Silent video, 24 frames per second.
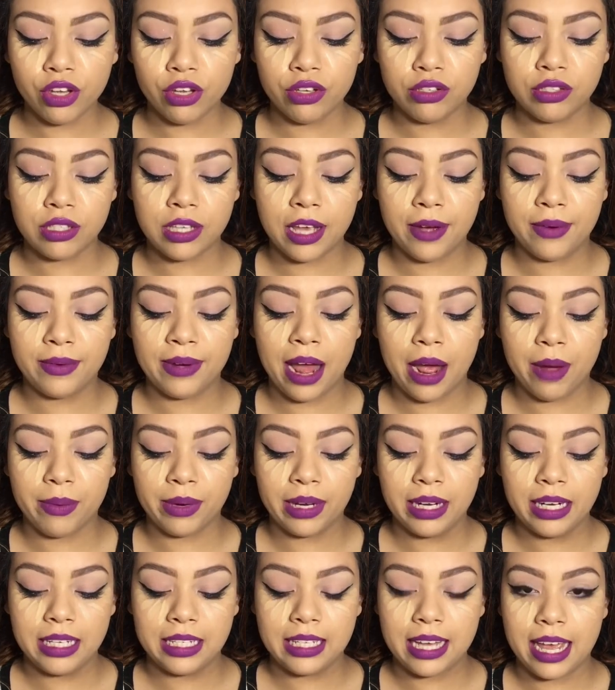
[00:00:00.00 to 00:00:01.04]
So now we're
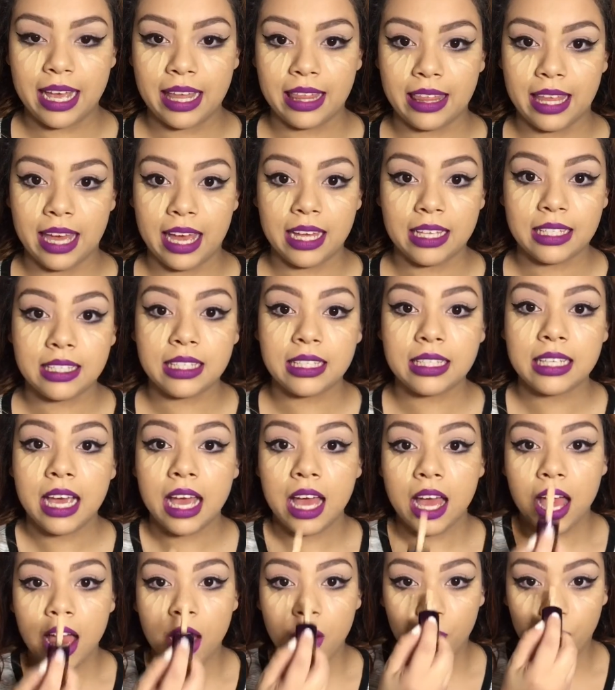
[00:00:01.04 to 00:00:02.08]
going to take this.
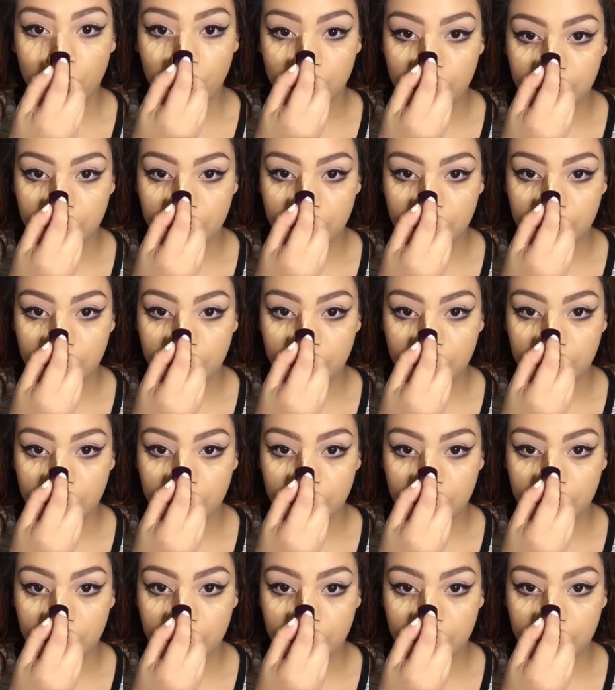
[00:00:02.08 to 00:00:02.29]
We're